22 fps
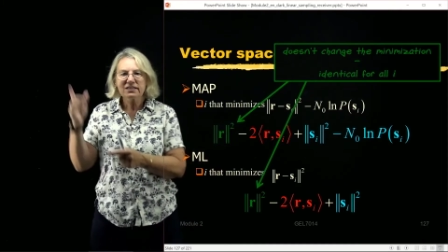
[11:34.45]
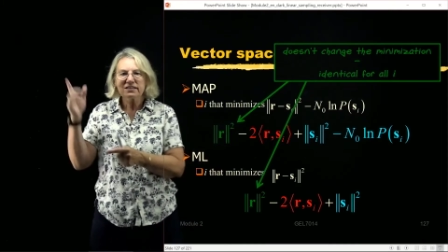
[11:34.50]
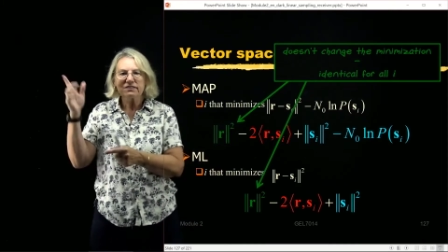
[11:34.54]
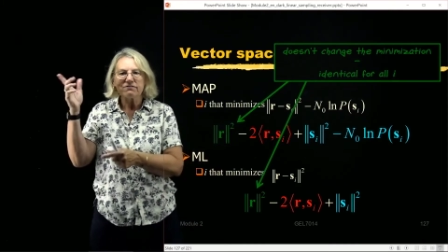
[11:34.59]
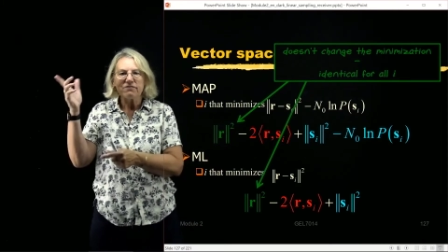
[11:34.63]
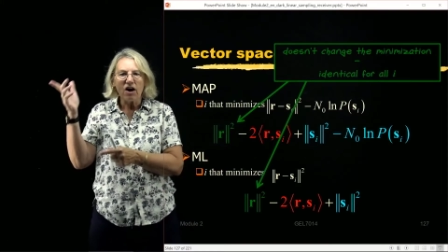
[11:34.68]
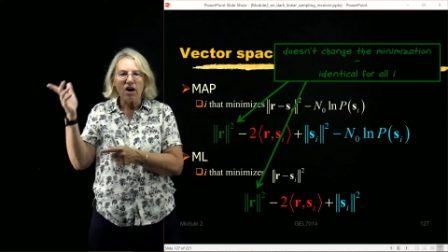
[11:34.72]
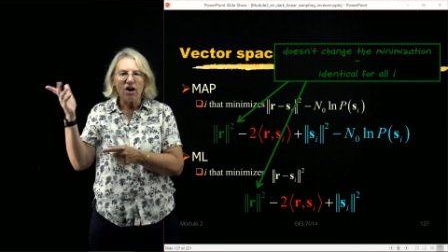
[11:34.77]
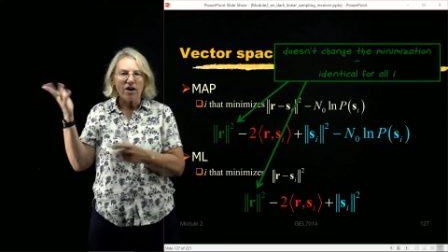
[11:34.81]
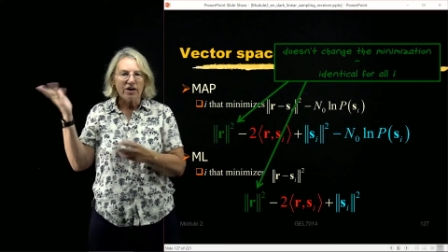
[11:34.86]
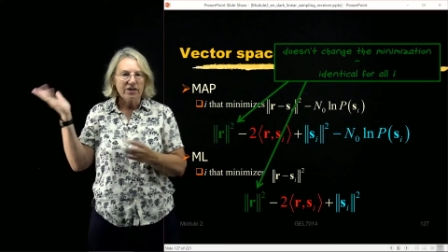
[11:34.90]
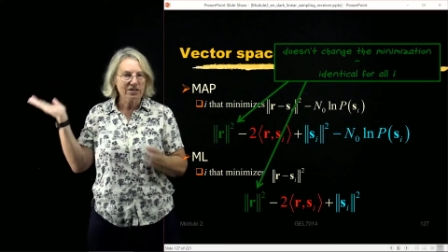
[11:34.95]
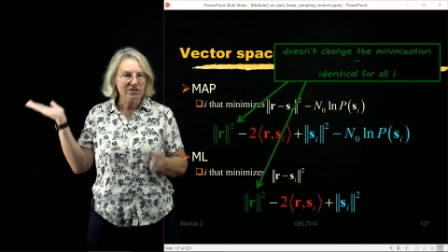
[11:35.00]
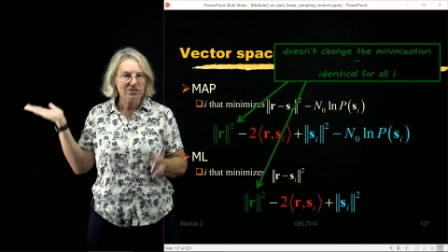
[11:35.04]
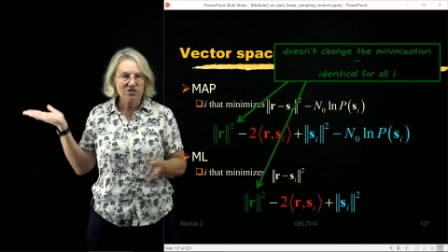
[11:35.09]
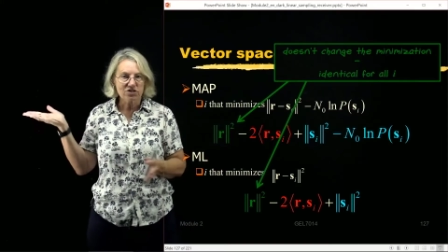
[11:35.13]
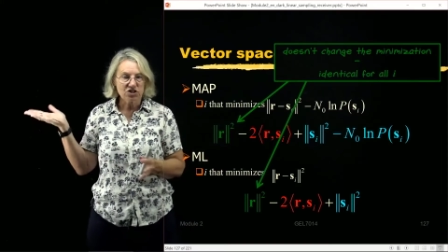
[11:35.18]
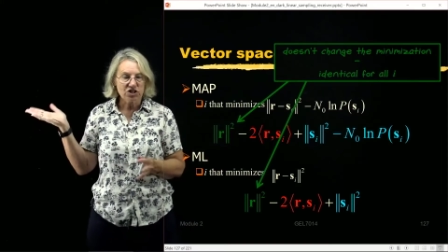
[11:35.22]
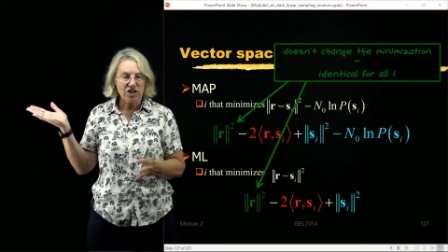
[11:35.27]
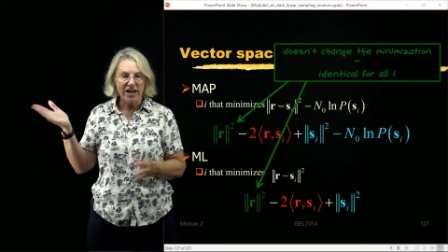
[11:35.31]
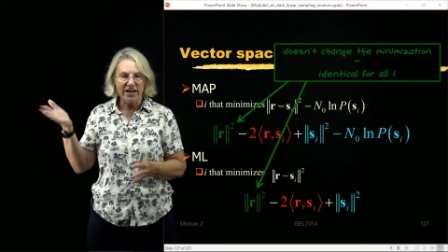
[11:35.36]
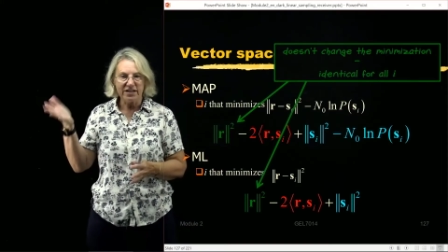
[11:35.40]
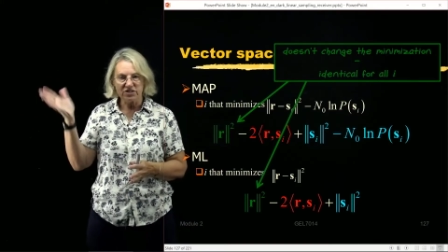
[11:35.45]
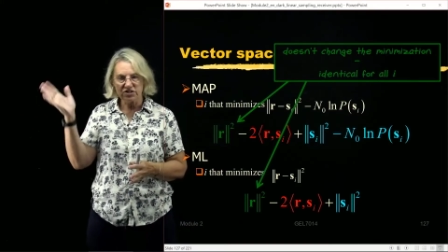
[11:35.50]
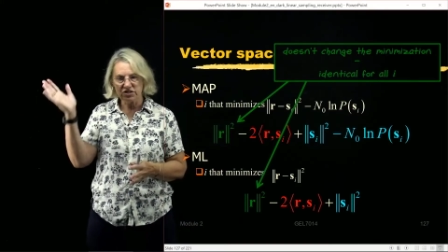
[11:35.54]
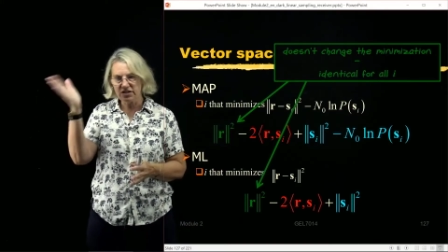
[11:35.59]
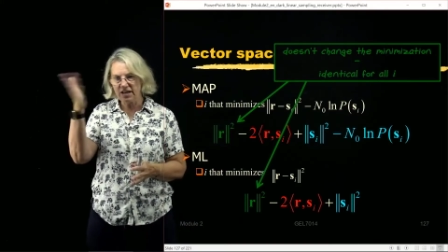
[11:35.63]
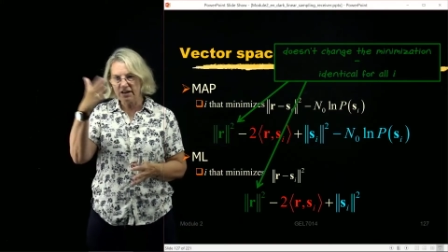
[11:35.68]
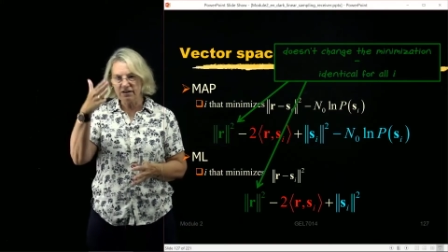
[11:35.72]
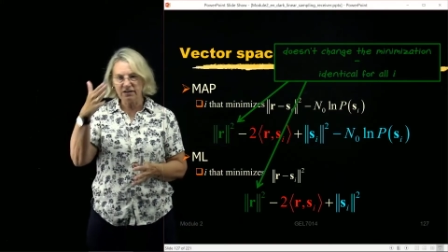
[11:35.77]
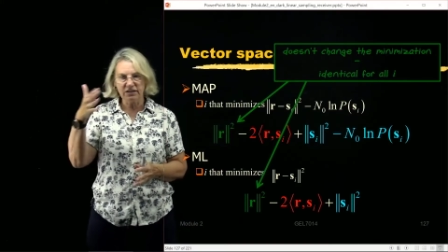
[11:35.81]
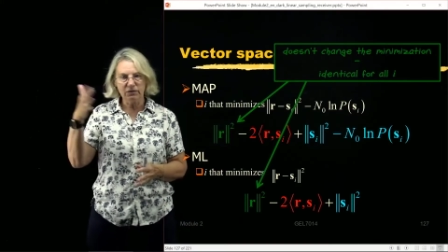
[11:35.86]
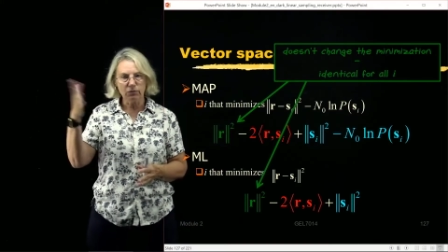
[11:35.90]
of R doesn't change in
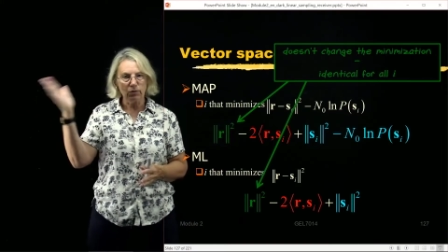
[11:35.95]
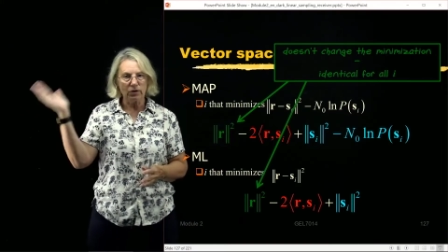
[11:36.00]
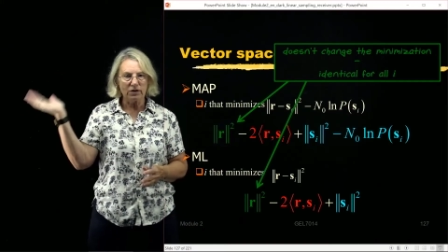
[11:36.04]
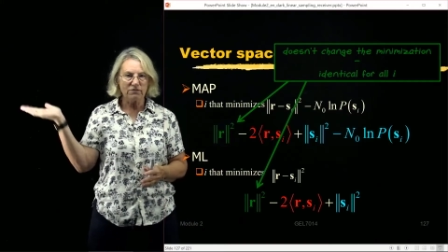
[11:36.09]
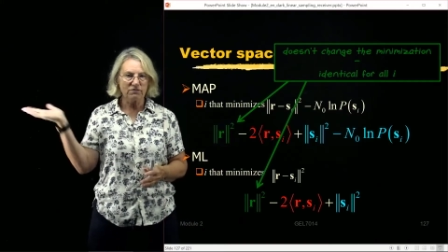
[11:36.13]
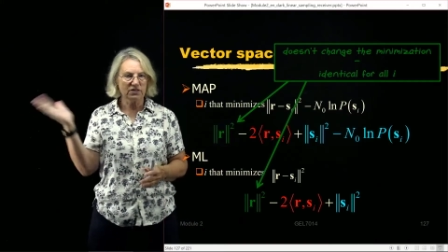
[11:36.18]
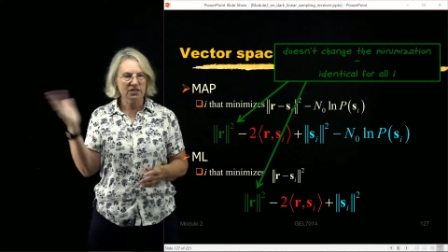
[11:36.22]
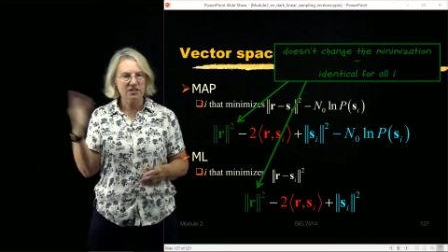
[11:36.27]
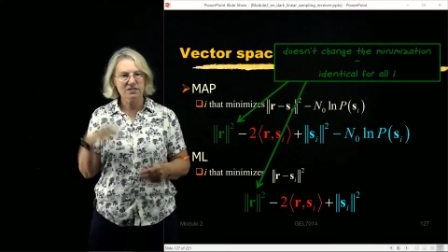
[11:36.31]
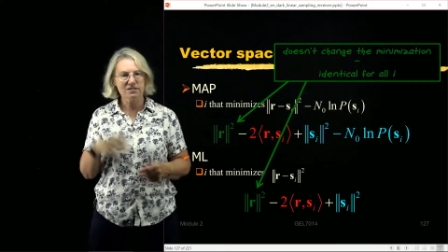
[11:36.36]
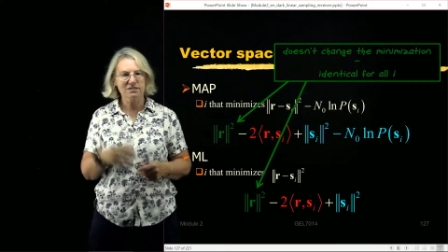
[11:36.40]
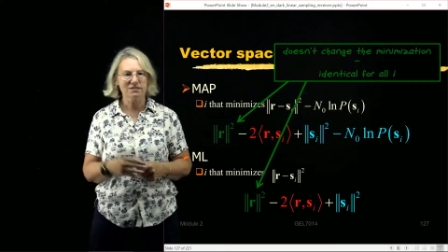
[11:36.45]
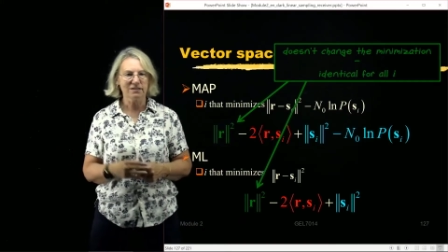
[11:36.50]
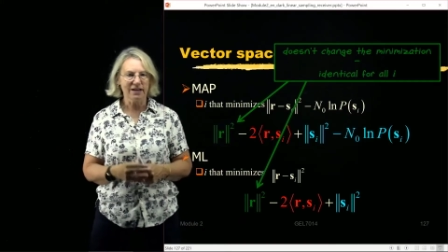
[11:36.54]
any one of this.